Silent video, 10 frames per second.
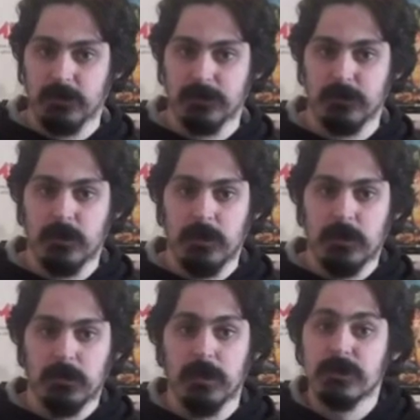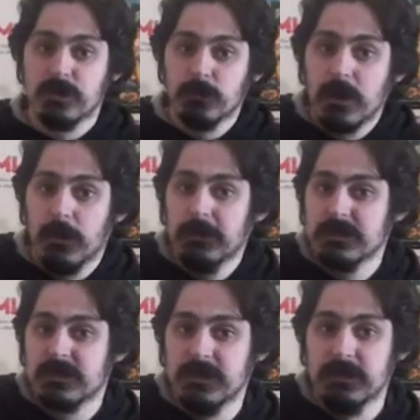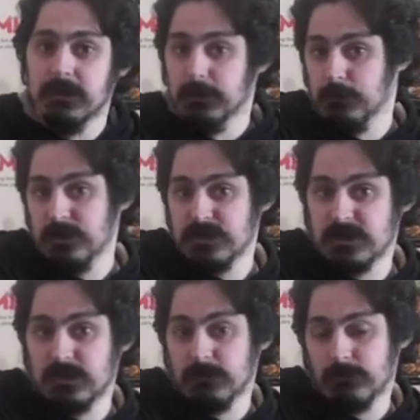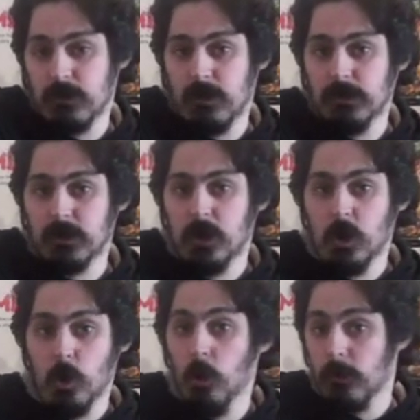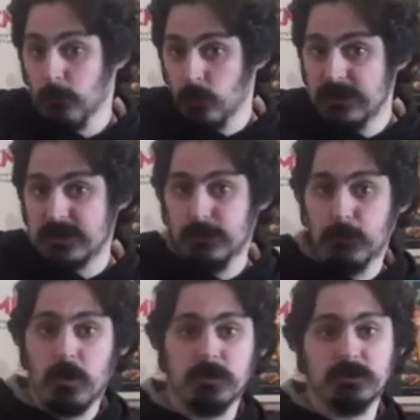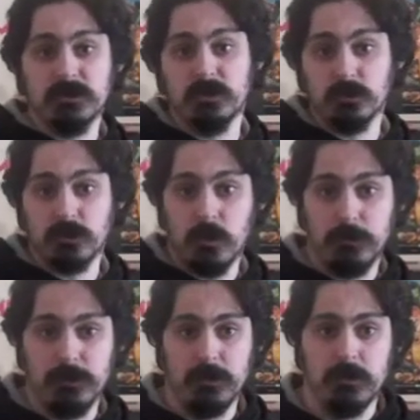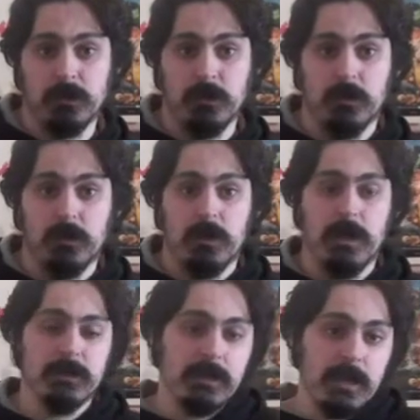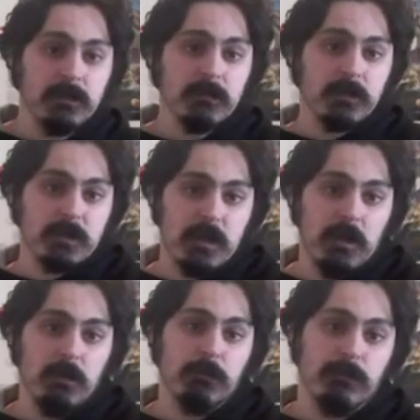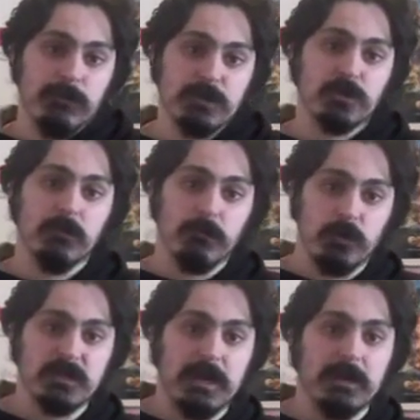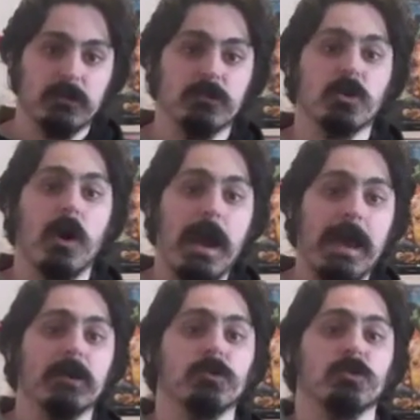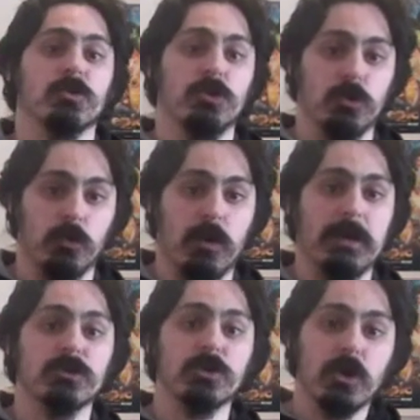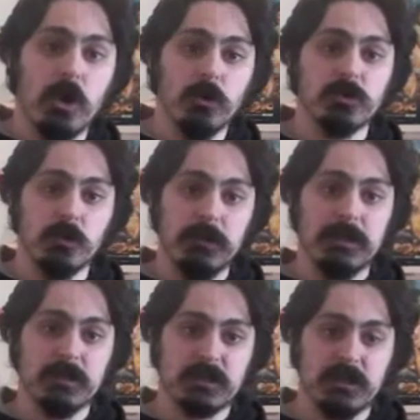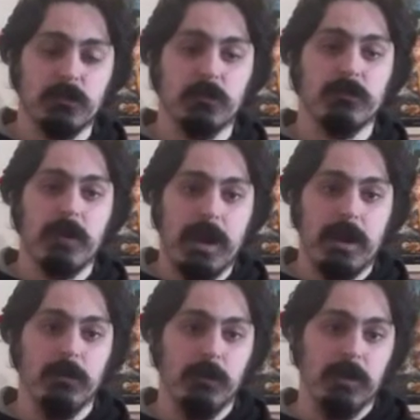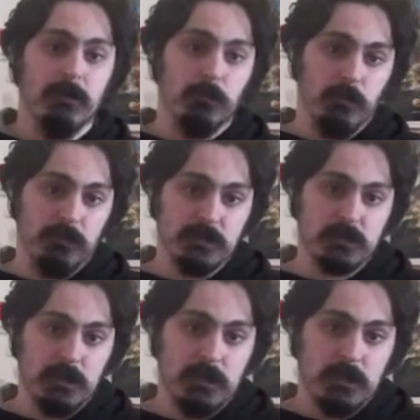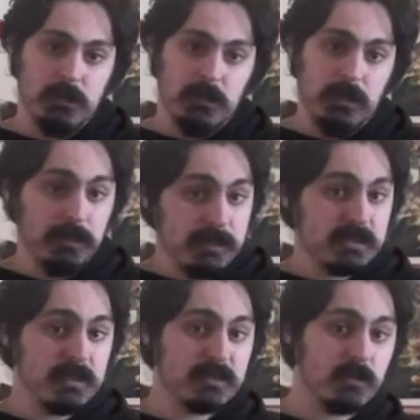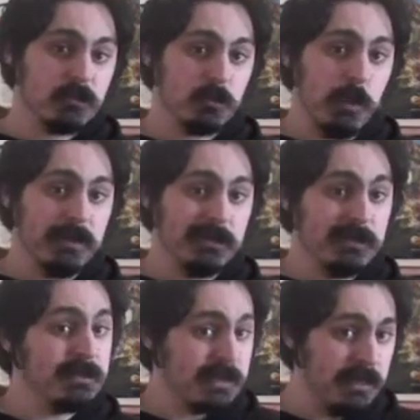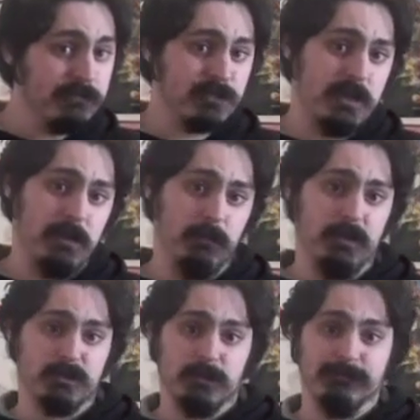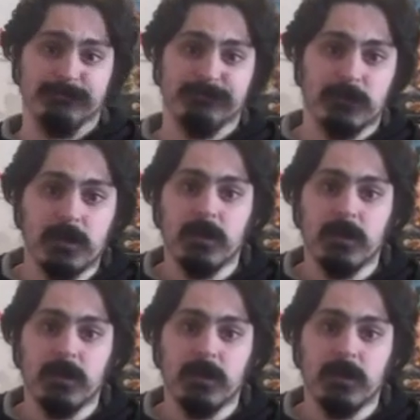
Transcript: character, like Jim Cummings did in The Princess and the Frog, or Maurice LaMarche in Zootopia. At the end of the day, professional voice actors are actors too, and should also be considered for animated movies. At least they're still respected in television animation.